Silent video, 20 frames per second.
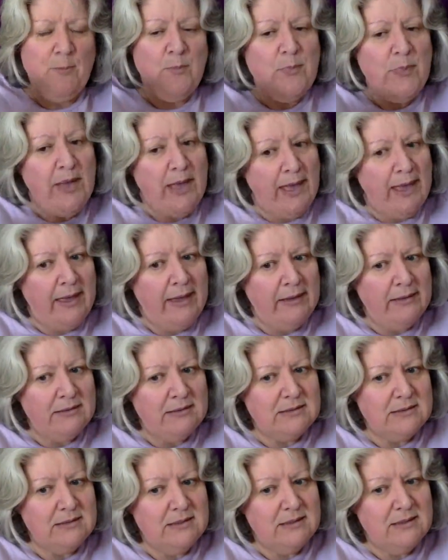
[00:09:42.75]

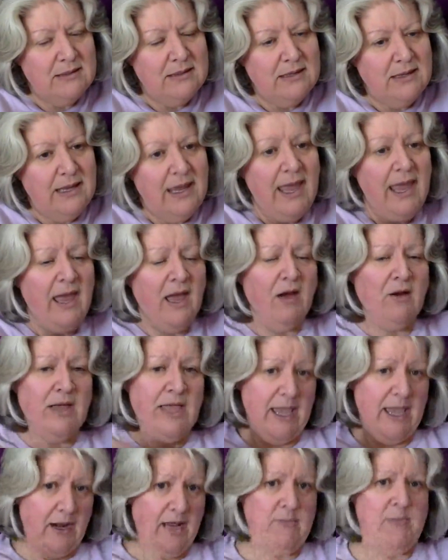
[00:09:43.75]
but how
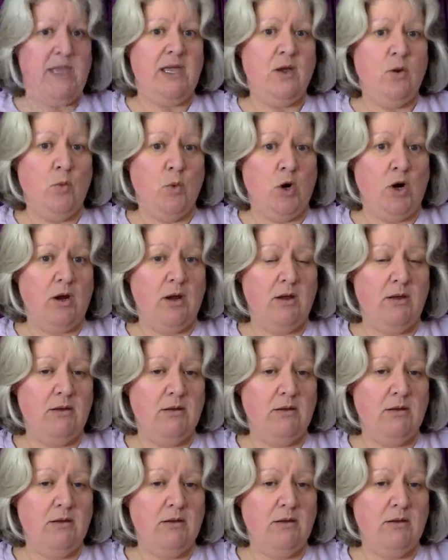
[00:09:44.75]
can I make it work?